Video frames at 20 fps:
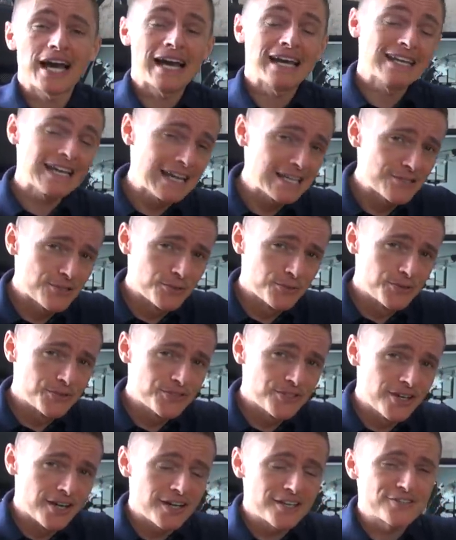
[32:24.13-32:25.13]
And as
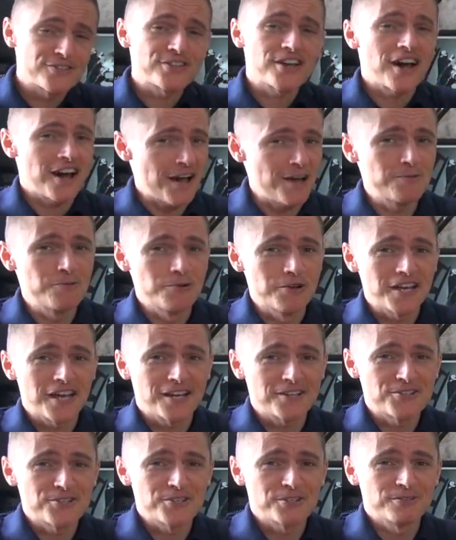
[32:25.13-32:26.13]
always, guys, I will
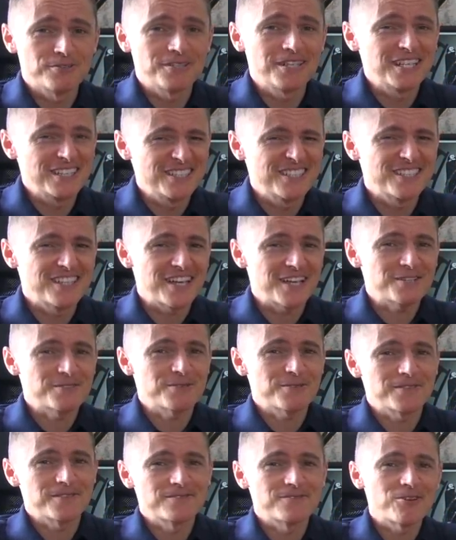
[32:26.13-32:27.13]
catch you in the
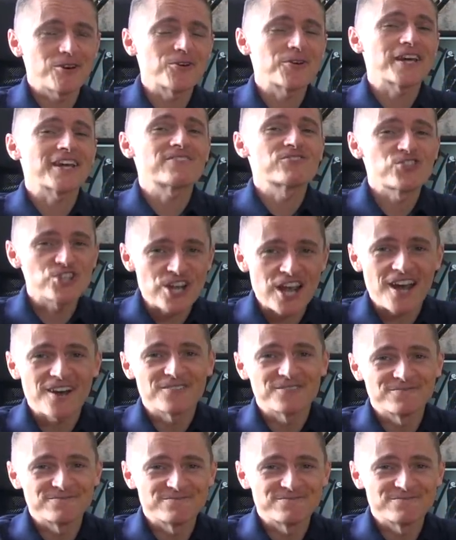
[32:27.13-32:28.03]
next one. Okay, ciao.